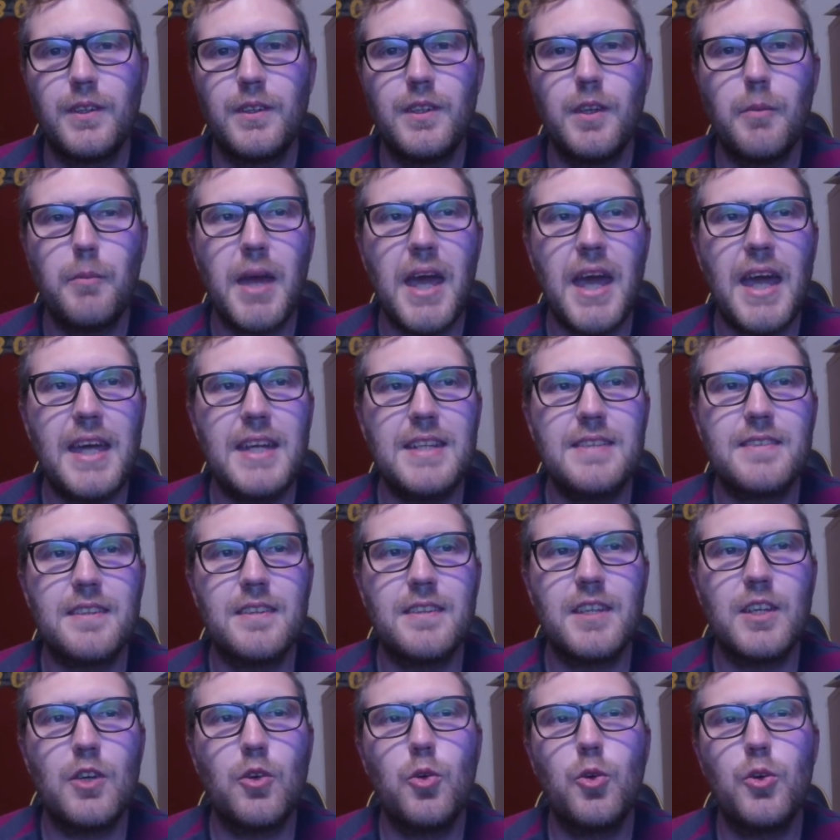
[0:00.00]
Number 8,
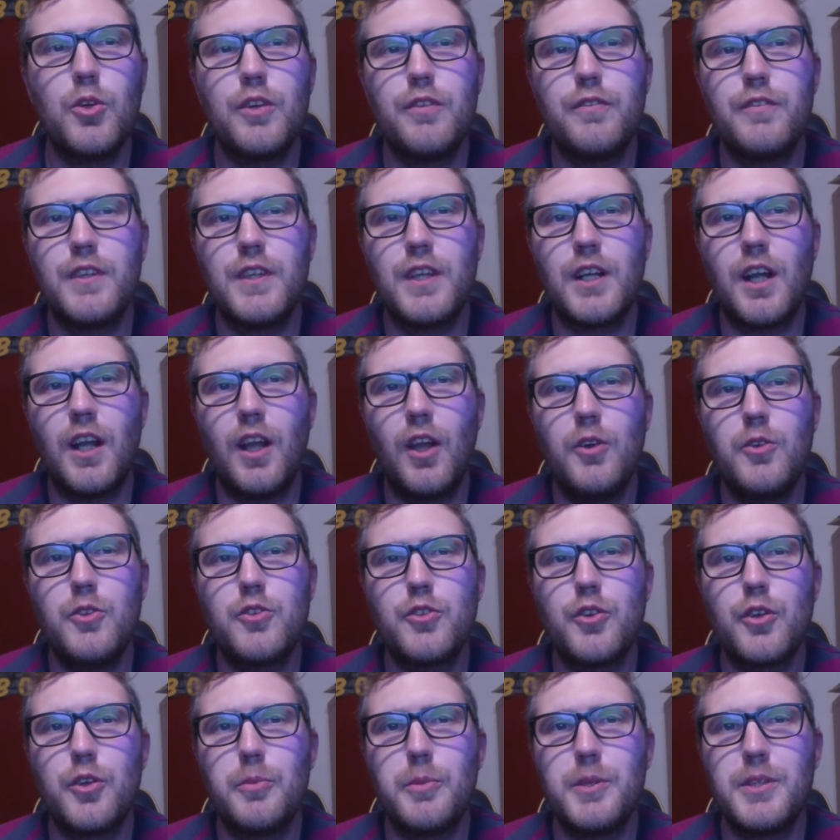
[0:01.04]
the order for the clone
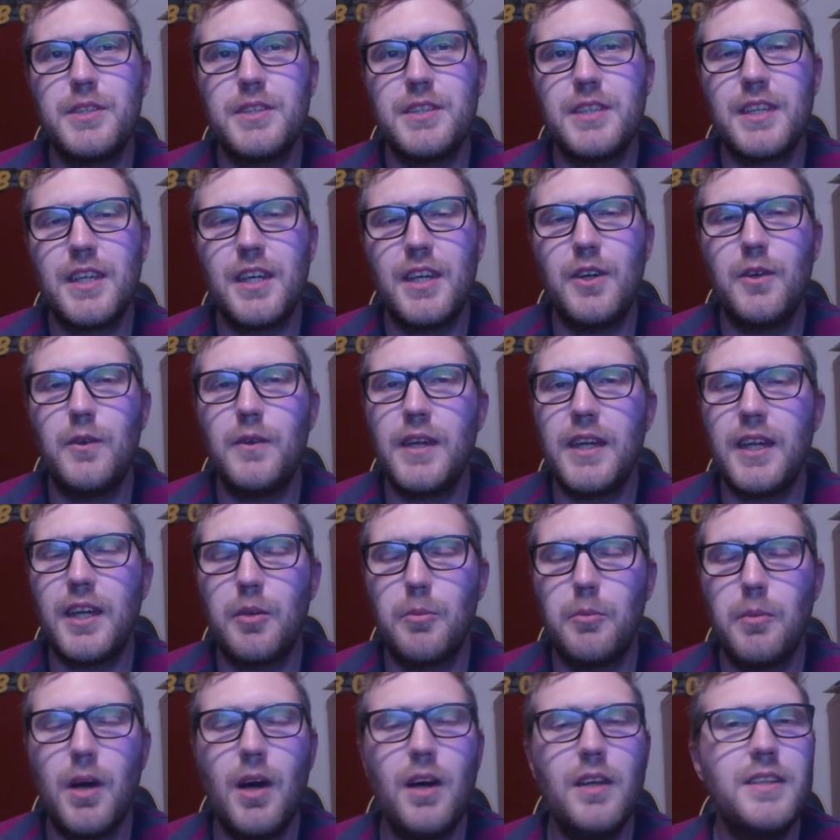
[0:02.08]
troopers to kill their
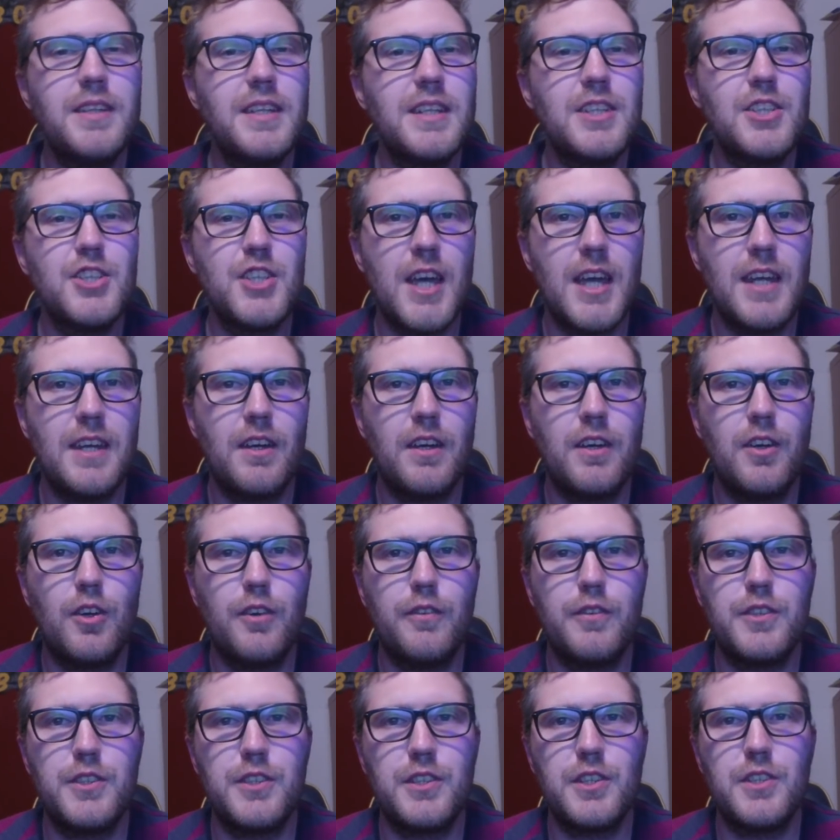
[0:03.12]
commanding Jedi
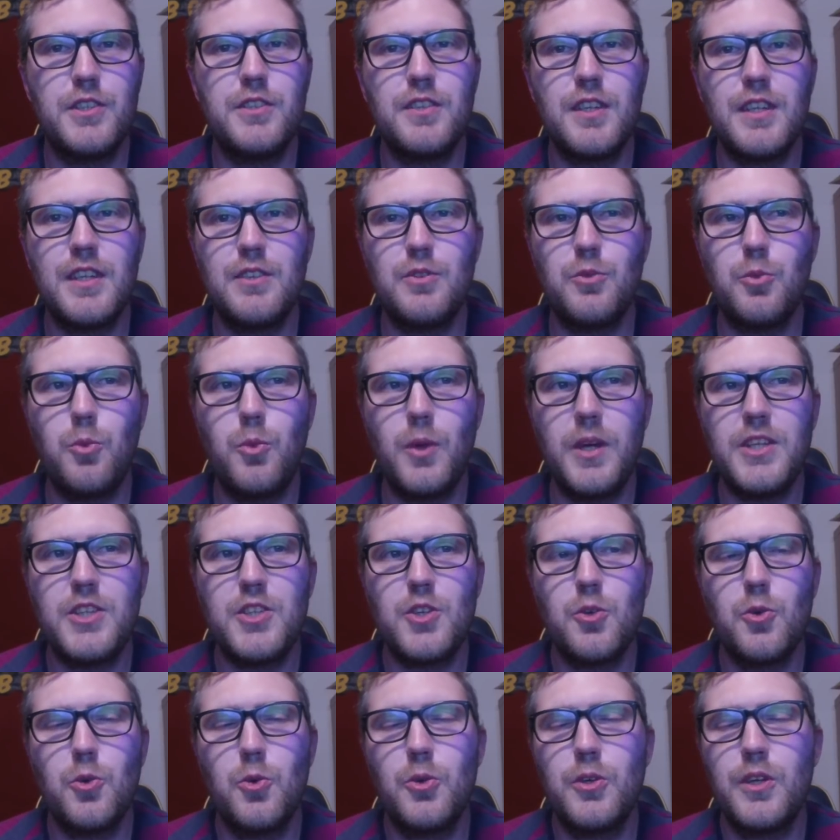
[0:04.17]
officers is which
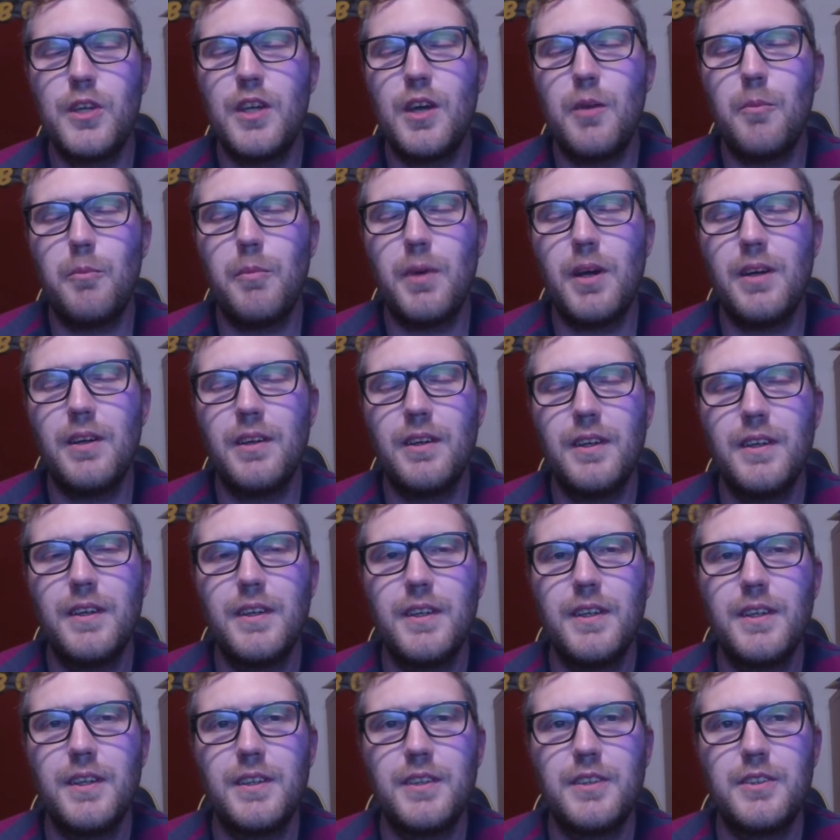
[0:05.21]
order number?
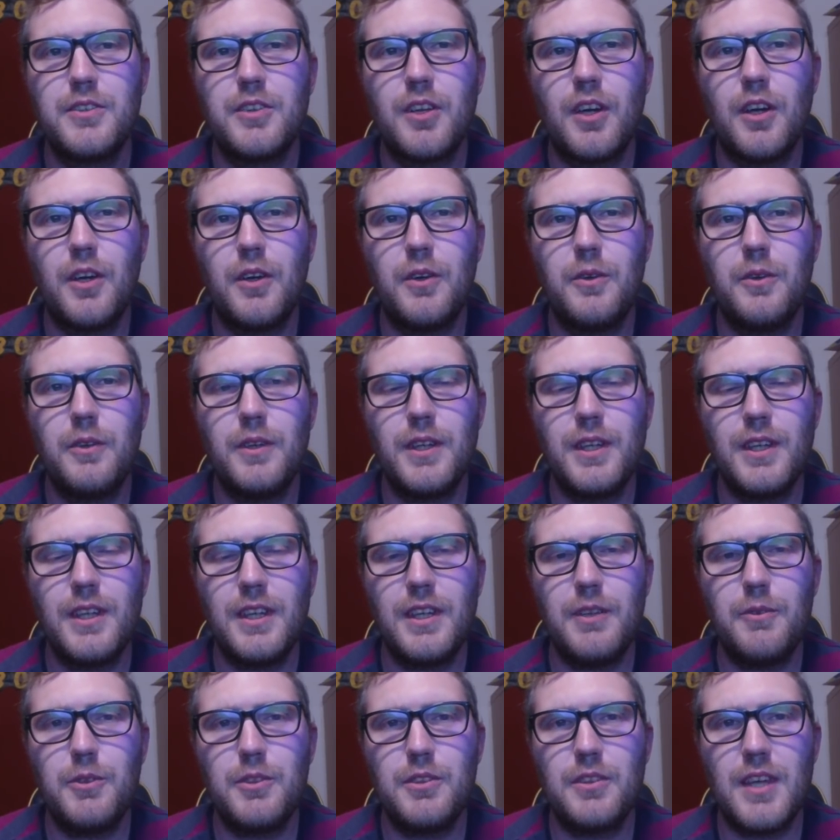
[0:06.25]
So
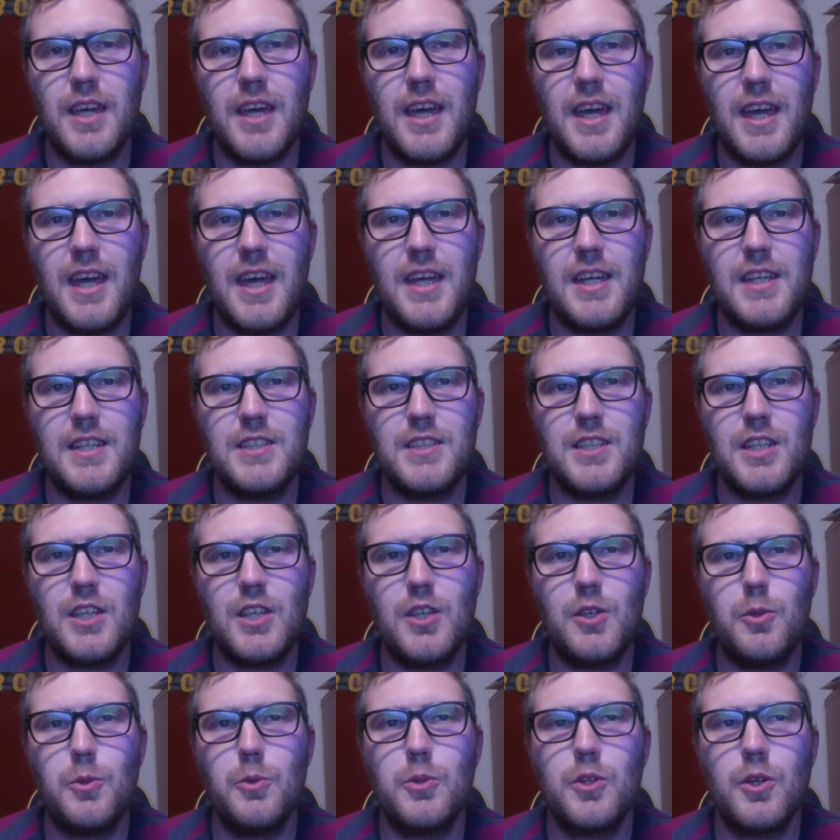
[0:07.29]
it was
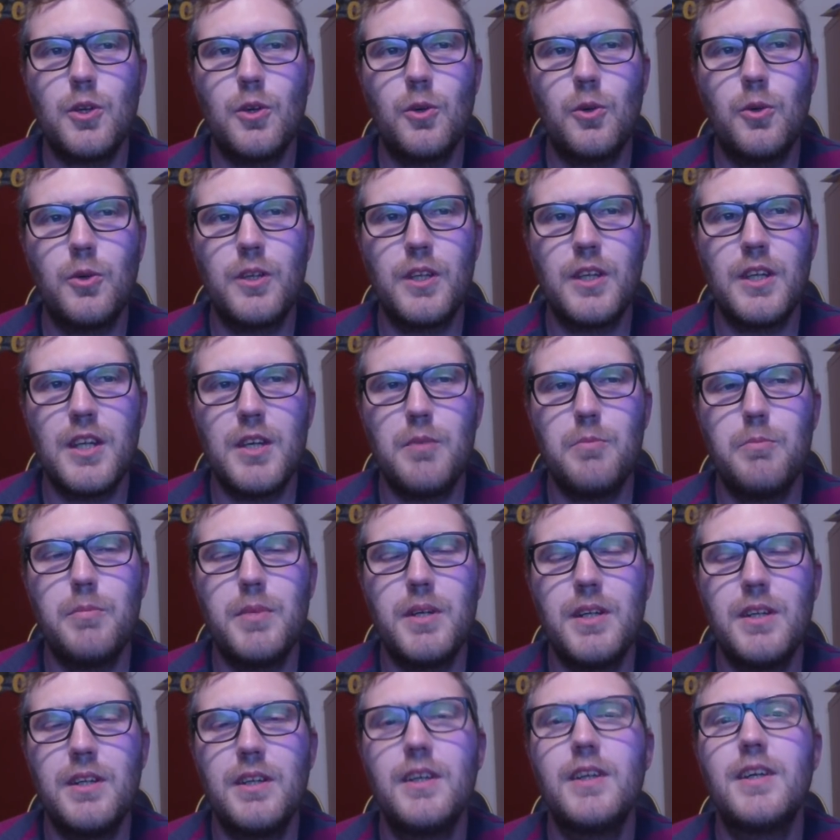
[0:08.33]
execute order
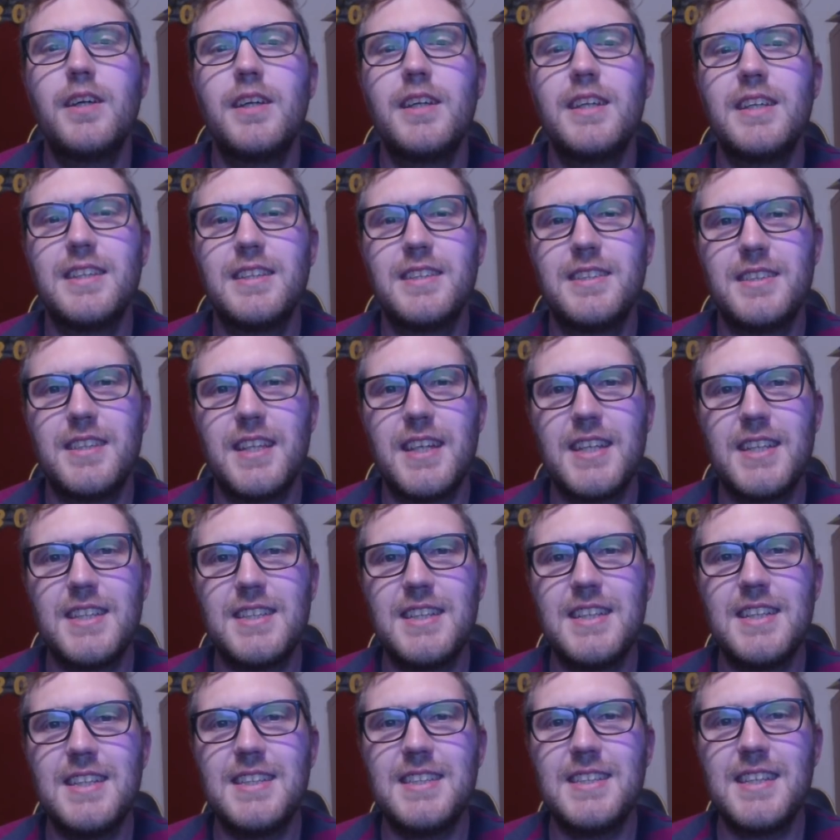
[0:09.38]
number
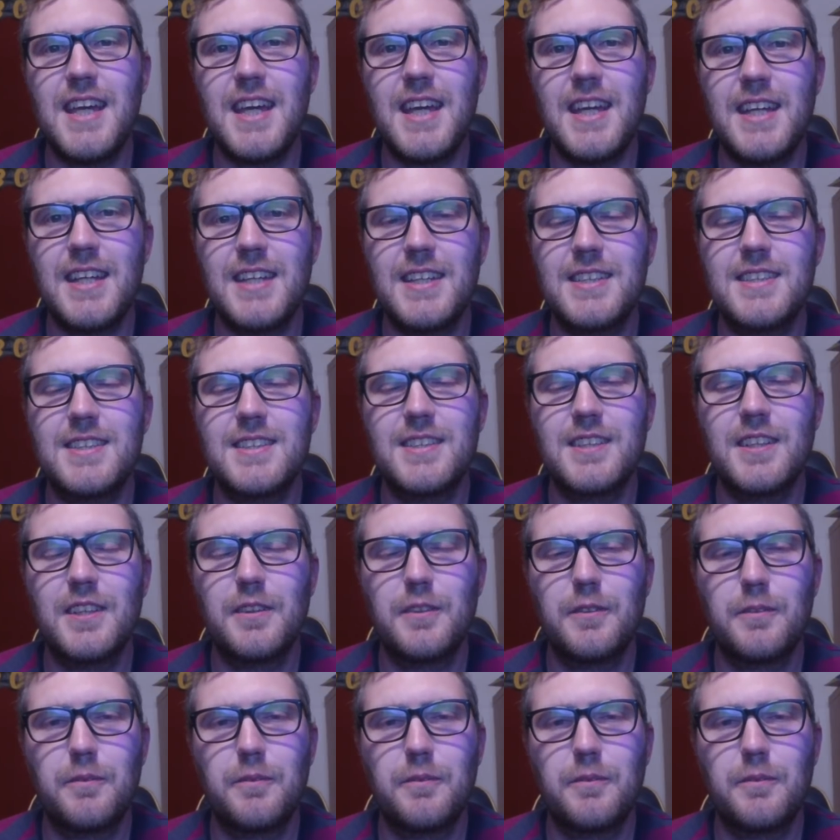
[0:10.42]
66.